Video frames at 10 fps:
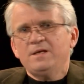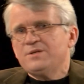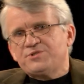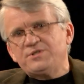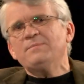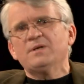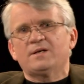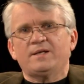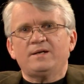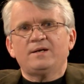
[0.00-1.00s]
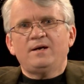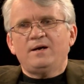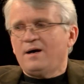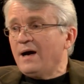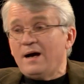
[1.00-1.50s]
Similarly,
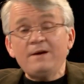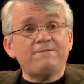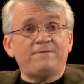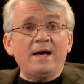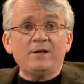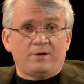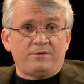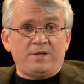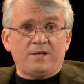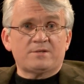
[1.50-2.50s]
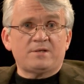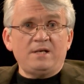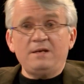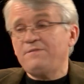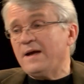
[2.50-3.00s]
I failed at things.
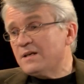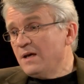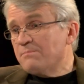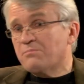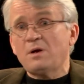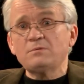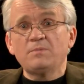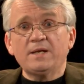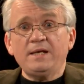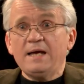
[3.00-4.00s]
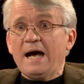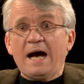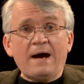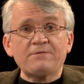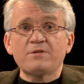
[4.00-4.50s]
In fact, probably
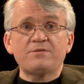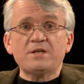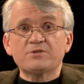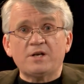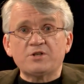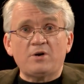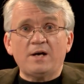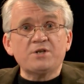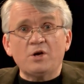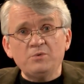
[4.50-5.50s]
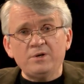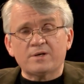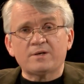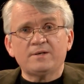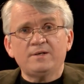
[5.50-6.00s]
half of the things I try don't
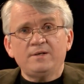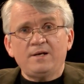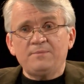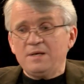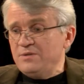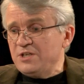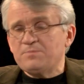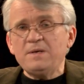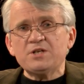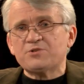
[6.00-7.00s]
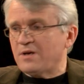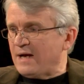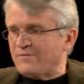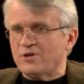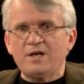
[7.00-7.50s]
work. In this ministry,
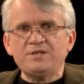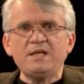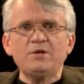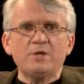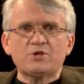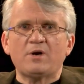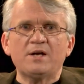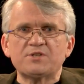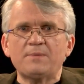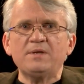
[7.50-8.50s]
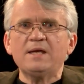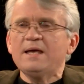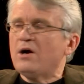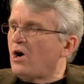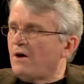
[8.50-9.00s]
I have an idea, we try something,
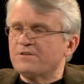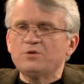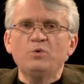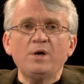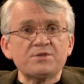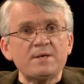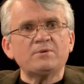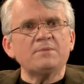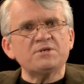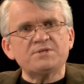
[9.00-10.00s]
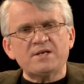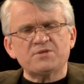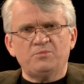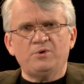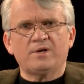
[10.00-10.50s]
often it works, sometimes it
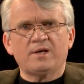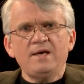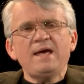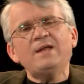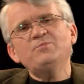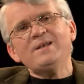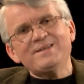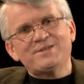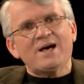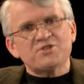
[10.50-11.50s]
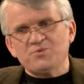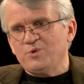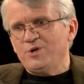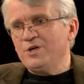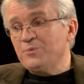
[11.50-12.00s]
doesn't work. And when it doesn't
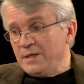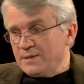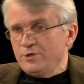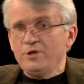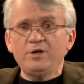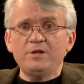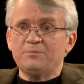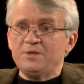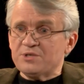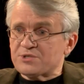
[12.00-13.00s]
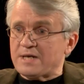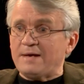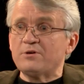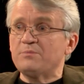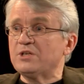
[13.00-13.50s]
work, we learn and we
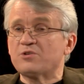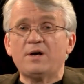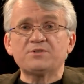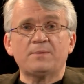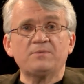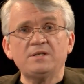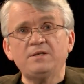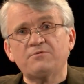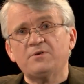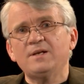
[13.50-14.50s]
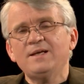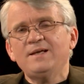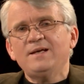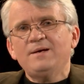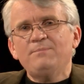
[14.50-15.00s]
discover and we try something different.
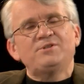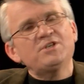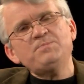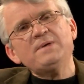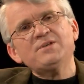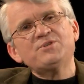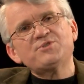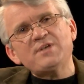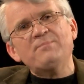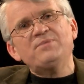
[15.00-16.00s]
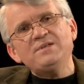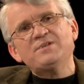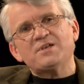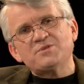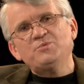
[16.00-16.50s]
But just because something
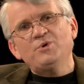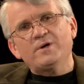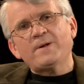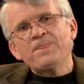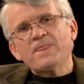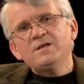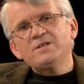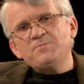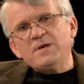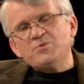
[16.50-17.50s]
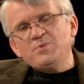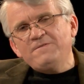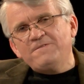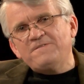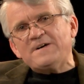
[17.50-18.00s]
doesn't work, just because we
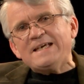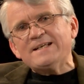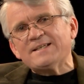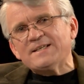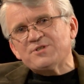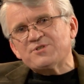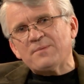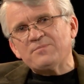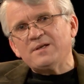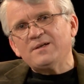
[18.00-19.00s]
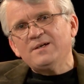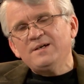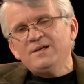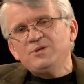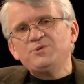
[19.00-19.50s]
fail at something,
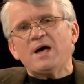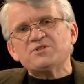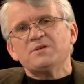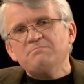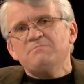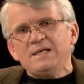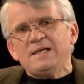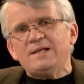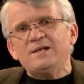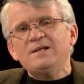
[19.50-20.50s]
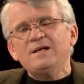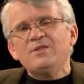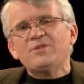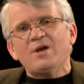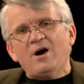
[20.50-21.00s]
doesn't
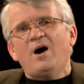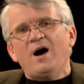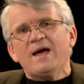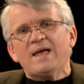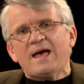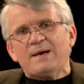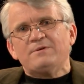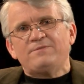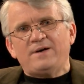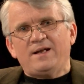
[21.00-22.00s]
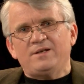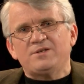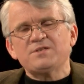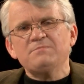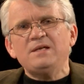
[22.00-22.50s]
mean that I am a failure. It
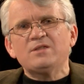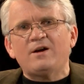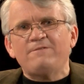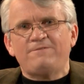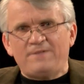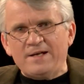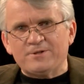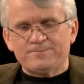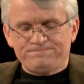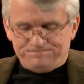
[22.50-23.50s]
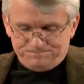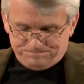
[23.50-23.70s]
doesn't mean that I've failed.